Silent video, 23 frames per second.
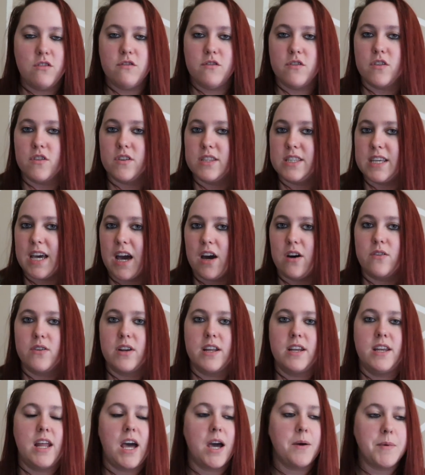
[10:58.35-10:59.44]
you feel down
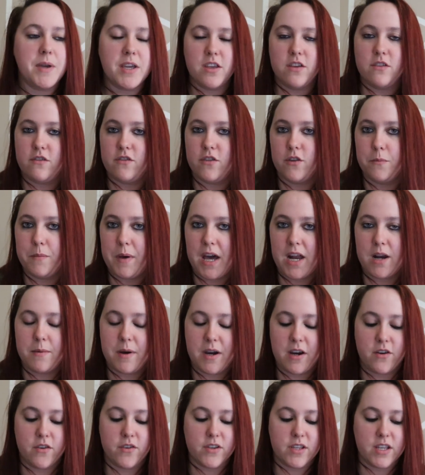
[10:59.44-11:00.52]
and not making you feel bad
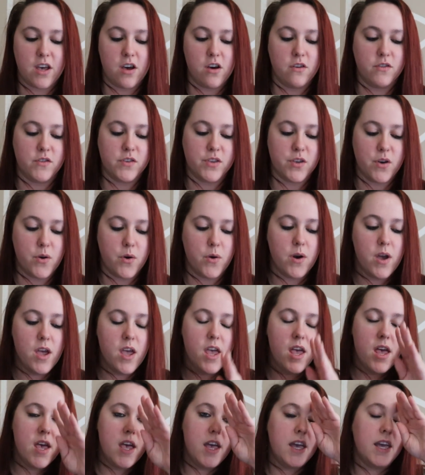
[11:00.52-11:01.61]
about yourself. So,
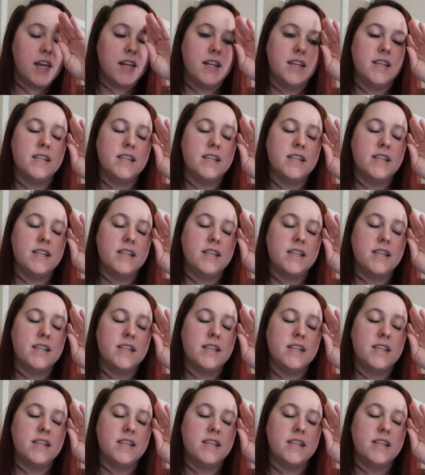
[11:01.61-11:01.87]
it